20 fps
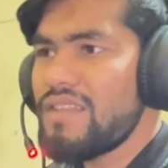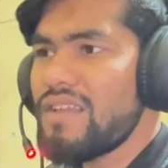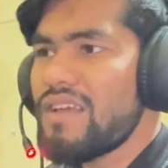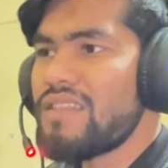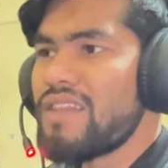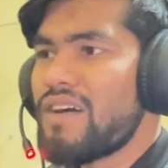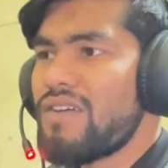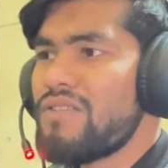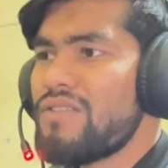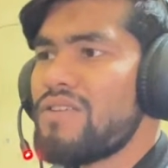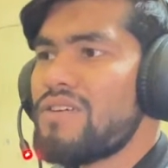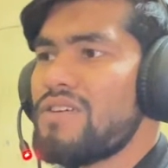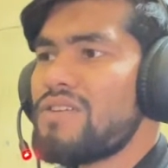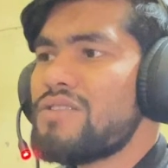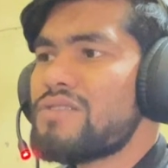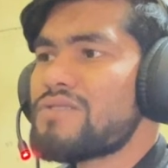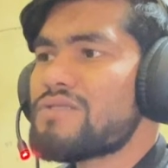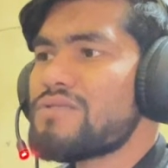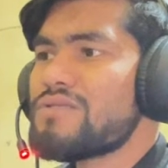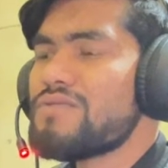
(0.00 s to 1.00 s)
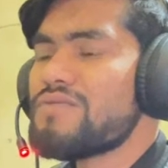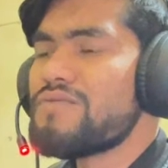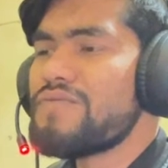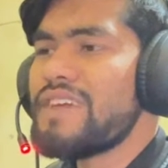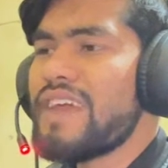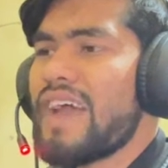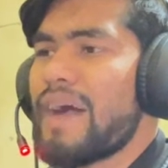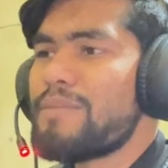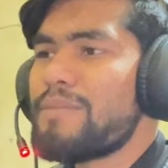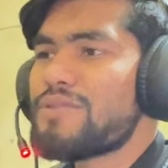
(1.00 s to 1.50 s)
Now, we
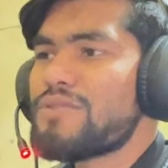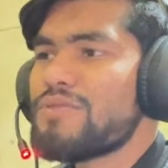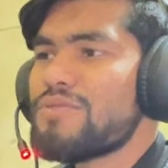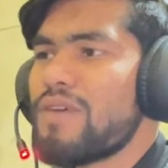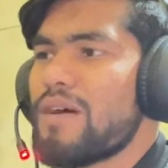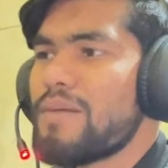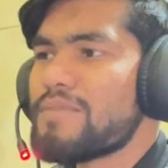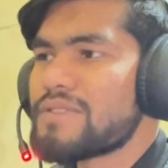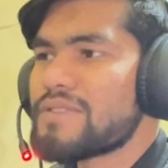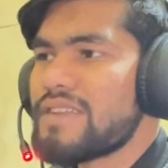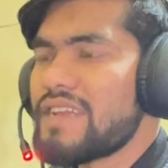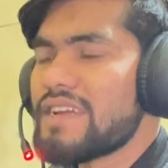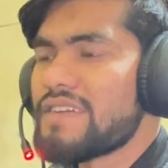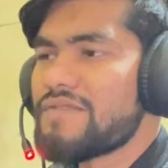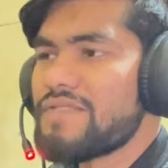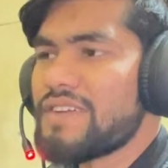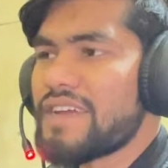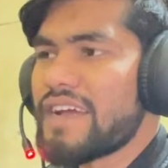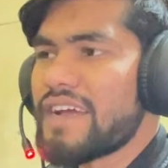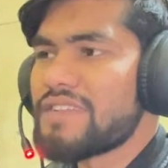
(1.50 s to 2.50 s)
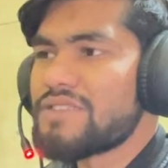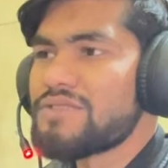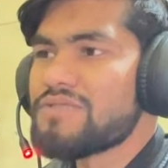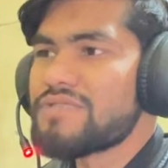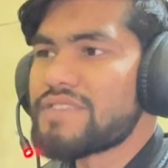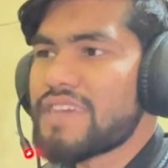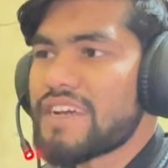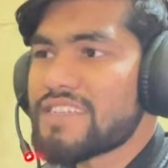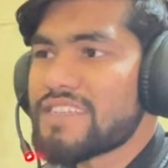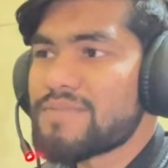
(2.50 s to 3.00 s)
have a two options, like we can
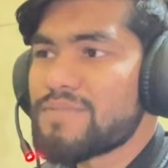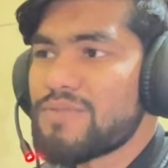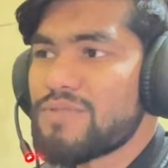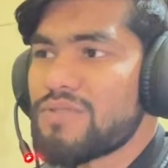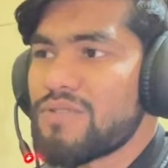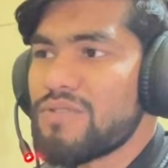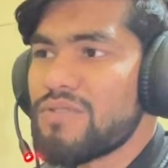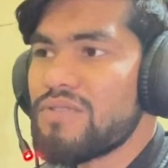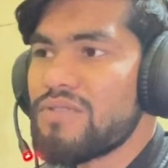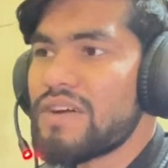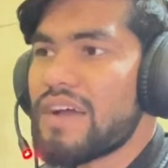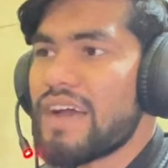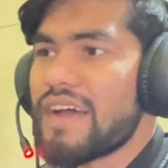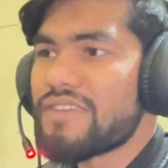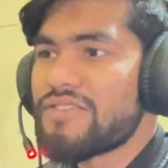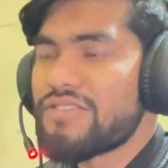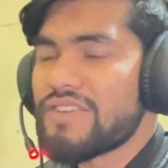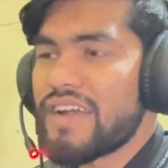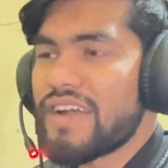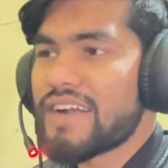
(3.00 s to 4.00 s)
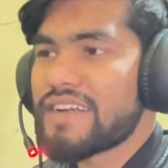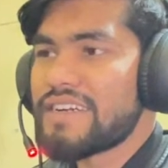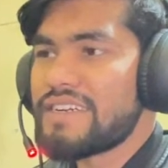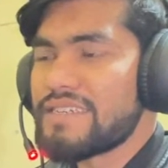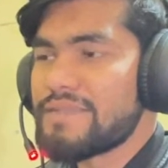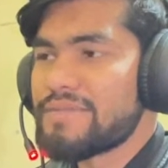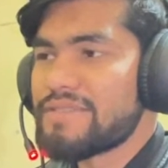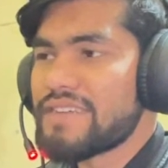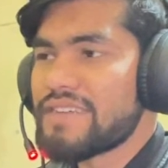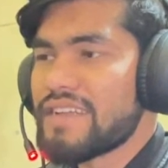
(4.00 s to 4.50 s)
use Expo Go and React
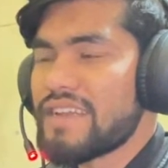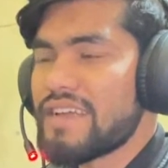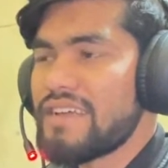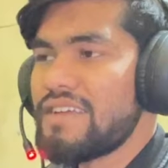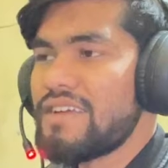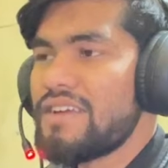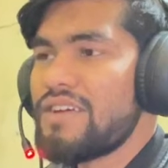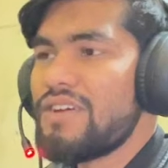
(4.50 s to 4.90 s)
Native CLI.